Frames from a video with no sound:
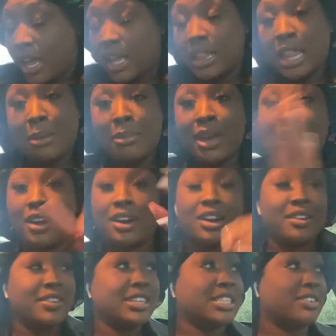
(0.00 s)
Let me go to the
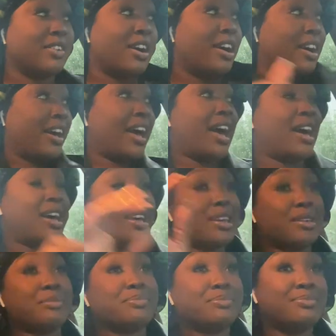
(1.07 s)
restaurant.
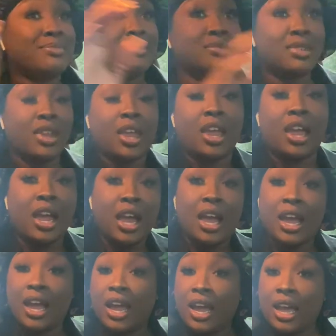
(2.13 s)
I'm
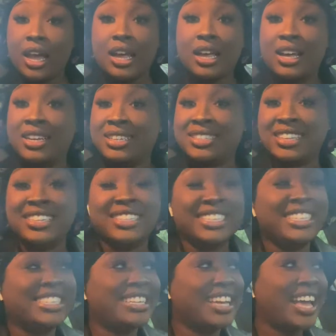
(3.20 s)

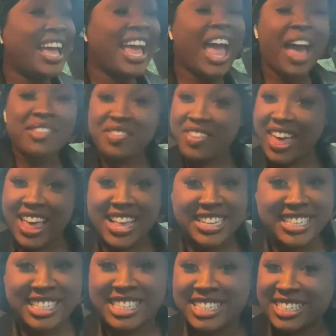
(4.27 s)
a
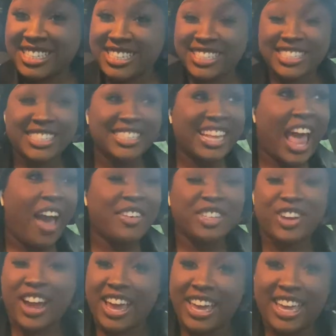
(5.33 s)
mess. I'm
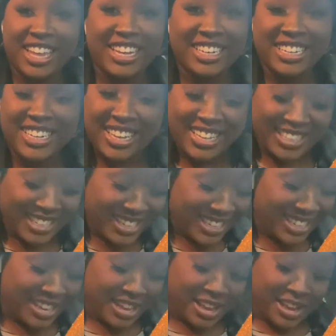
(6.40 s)
trying.
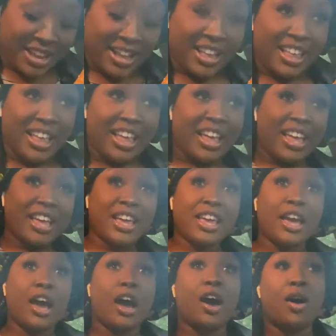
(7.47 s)

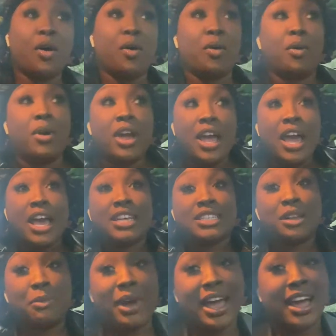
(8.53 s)
Yo, it's
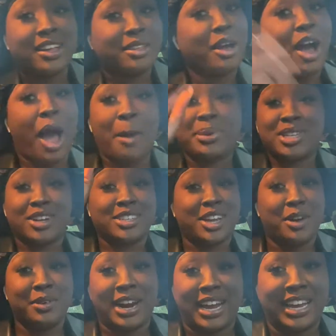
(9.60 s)
the way I'm gonna talk to
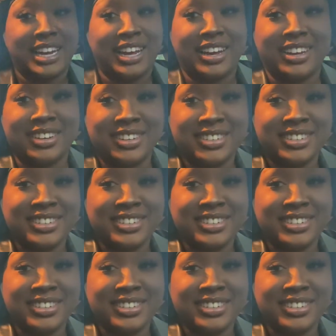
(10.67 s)
y'all when I get there.